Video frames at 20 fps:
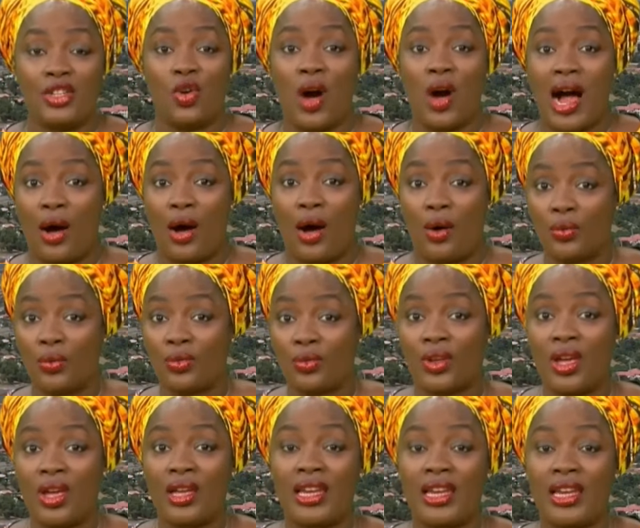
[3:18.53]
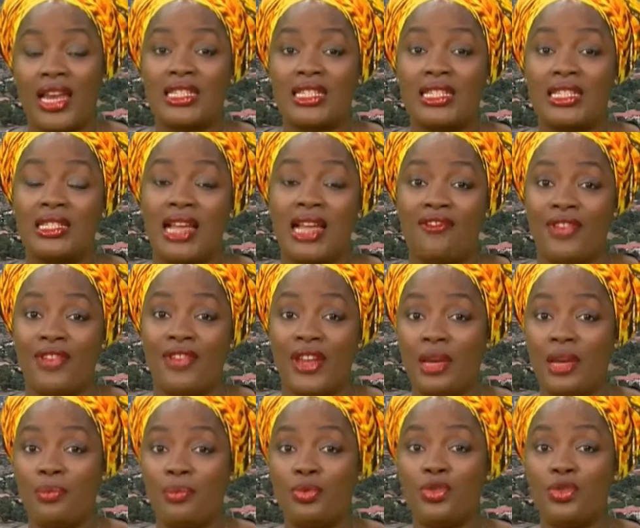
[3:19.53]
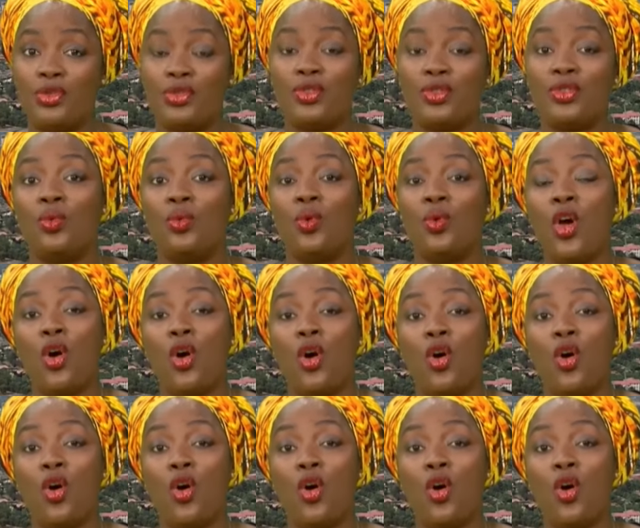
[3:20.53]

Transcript: your house that is available to you,